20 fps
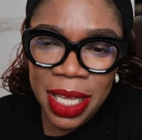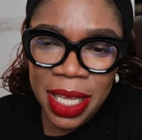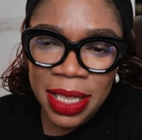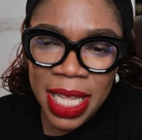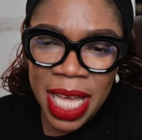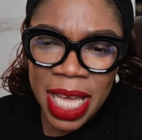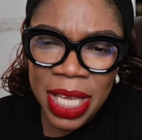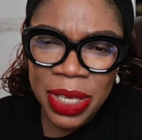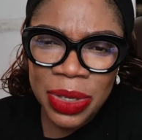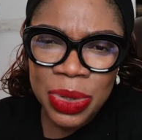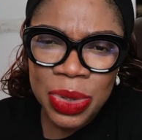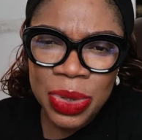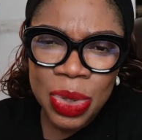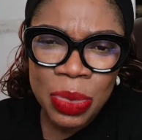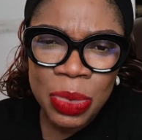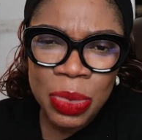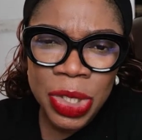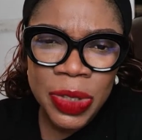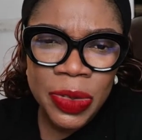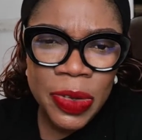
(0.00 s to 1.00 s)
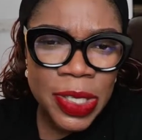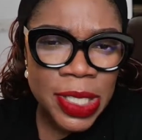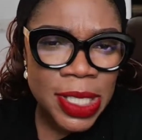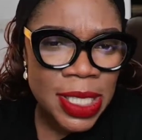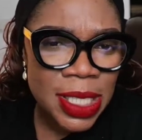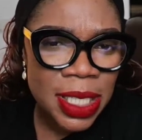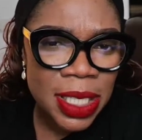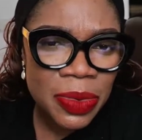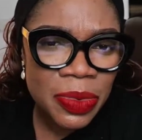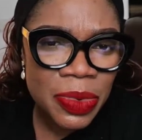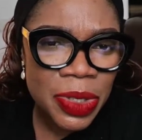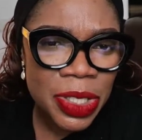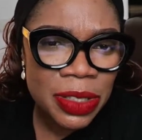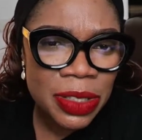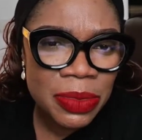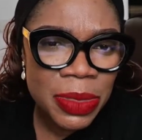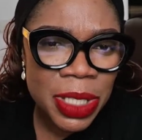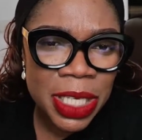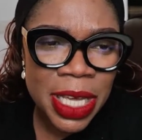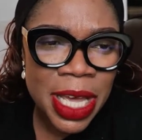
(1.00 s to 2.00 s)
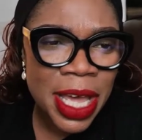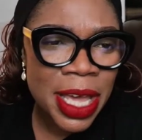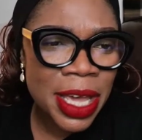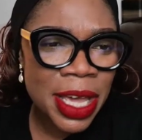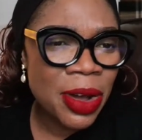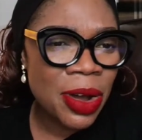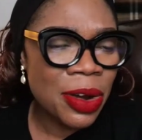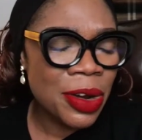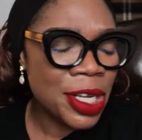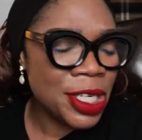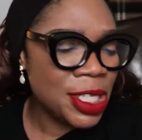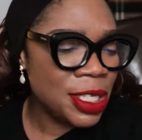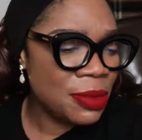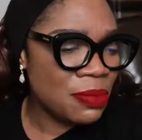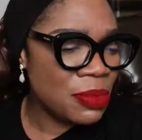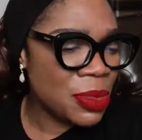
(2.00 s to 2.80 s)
Thank you so much for sticking with me and encouraging